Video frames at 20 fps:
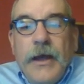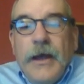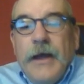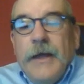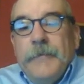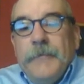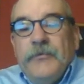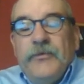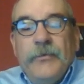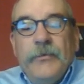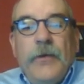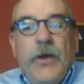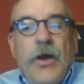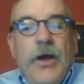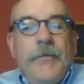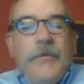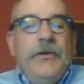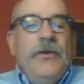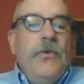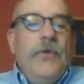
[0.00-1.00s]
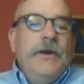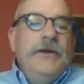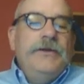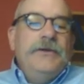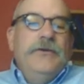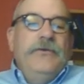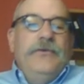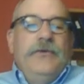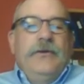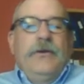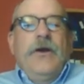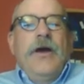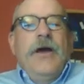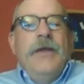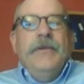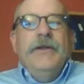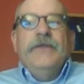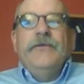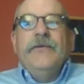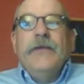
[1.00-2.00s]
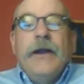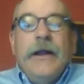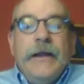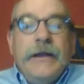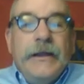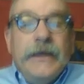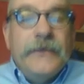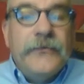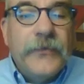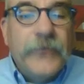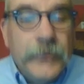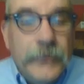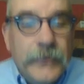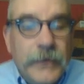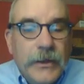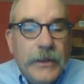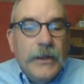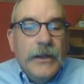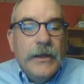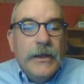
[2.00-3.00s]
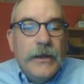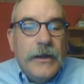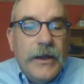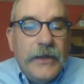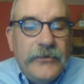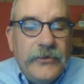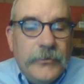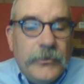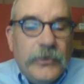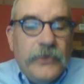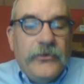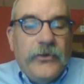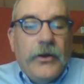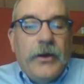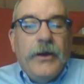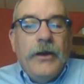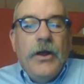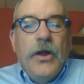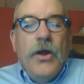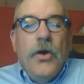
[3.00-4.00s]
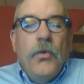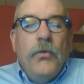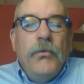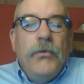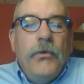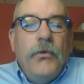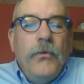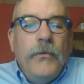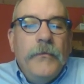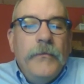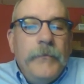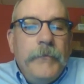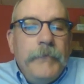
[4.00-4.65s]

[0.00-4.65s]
Um, some common questions and comments that I get from customers are, well,